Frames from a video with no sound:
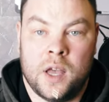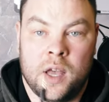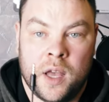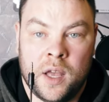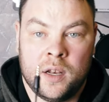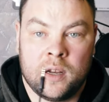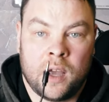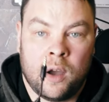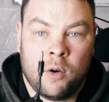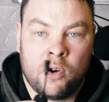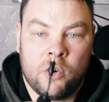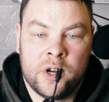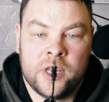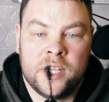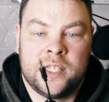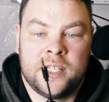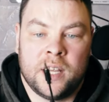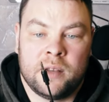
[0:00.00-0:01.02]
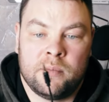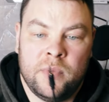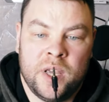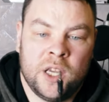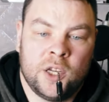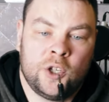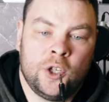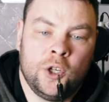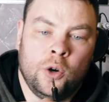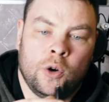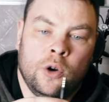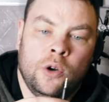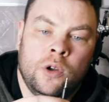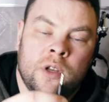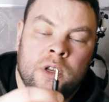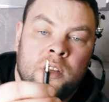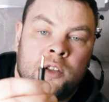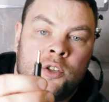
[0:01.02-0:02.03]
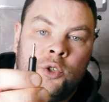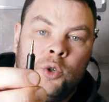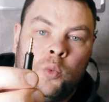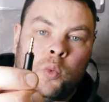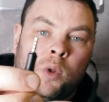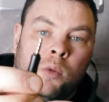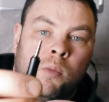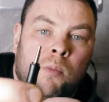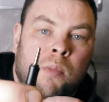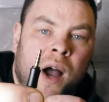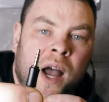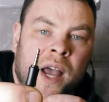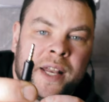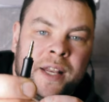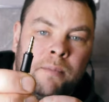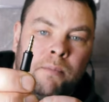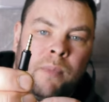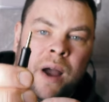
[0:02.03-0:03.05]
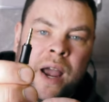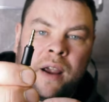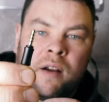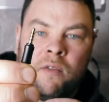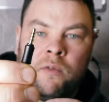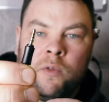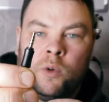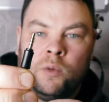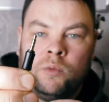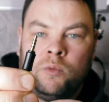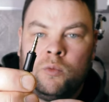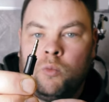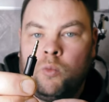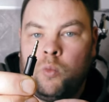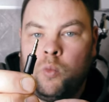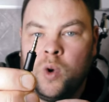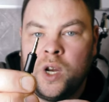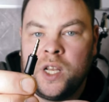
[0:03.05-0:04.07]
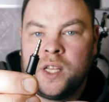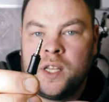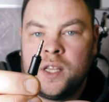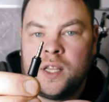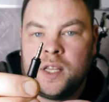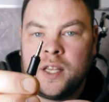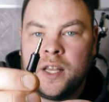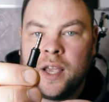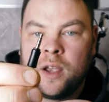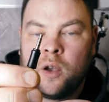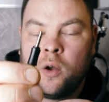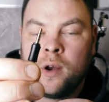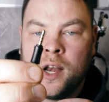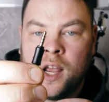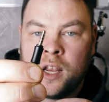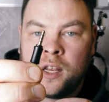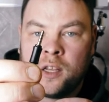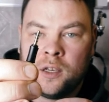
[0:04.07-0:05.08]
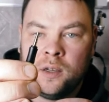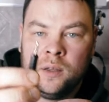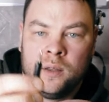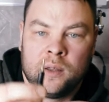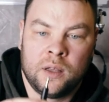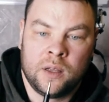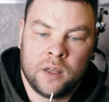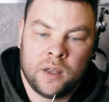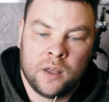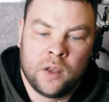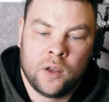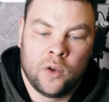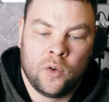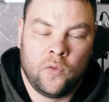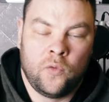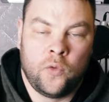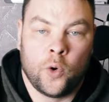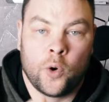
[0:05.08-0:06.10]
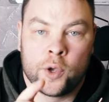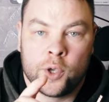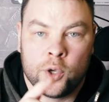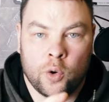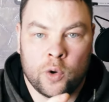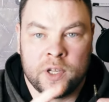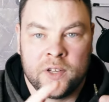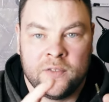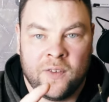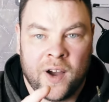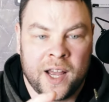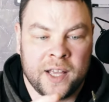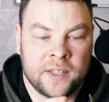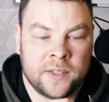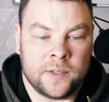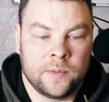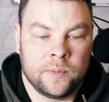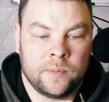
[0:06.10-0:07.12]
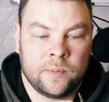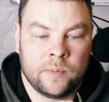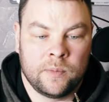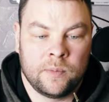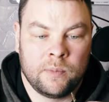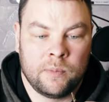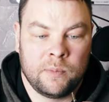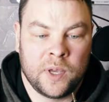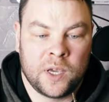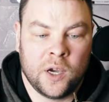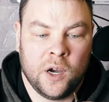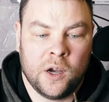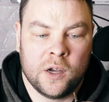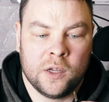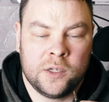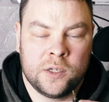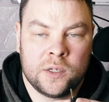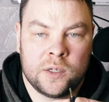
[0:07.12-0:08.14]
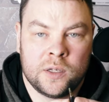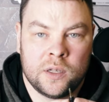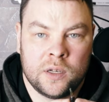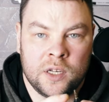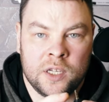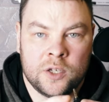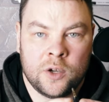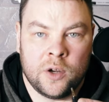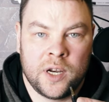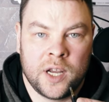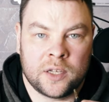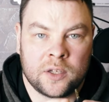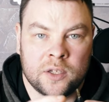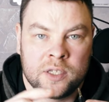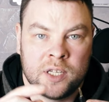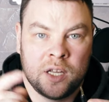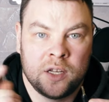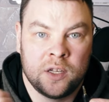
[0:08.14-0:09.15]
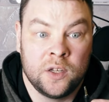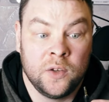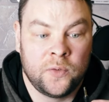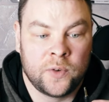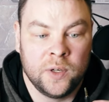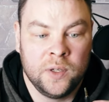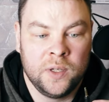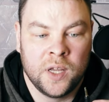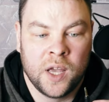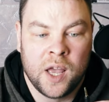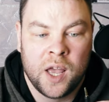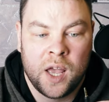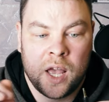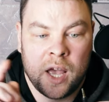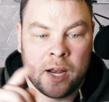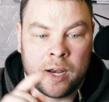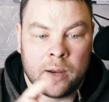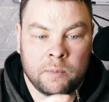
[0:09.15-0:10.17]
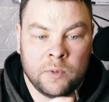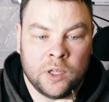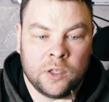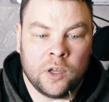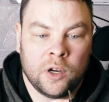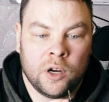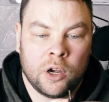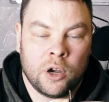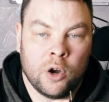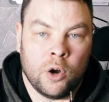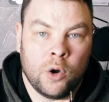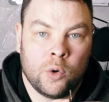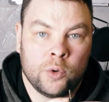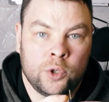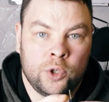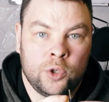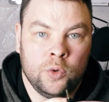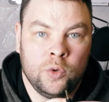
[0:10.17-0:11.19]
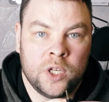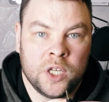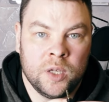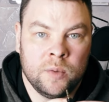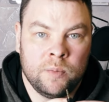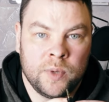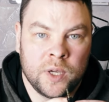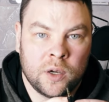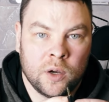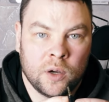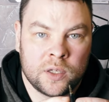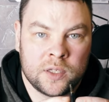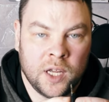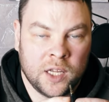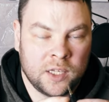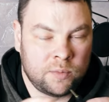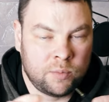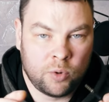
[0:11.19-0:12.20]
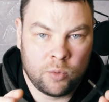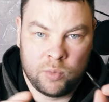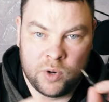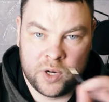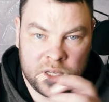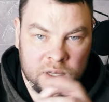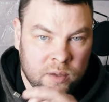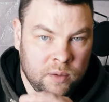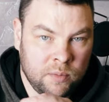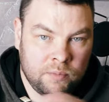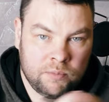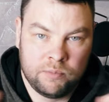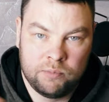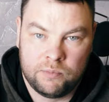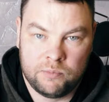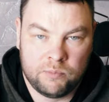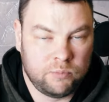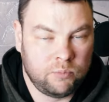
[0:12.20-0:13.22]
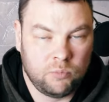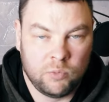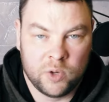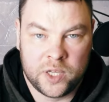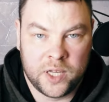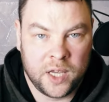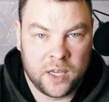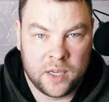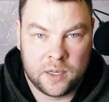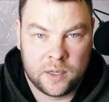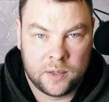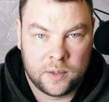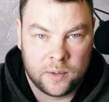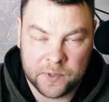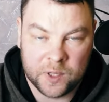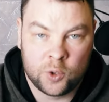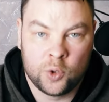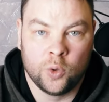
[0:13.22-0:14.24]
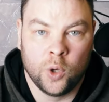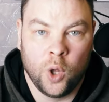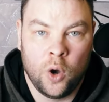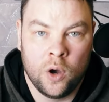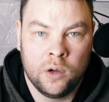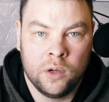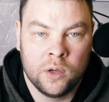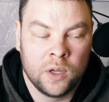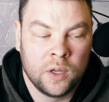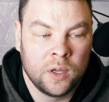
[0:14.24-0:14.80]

And I already said, make sure that you will buy the microphone with the connector for your device, because these connectors, they are different, and I'm not gonna go too deep because that's probably would take too long.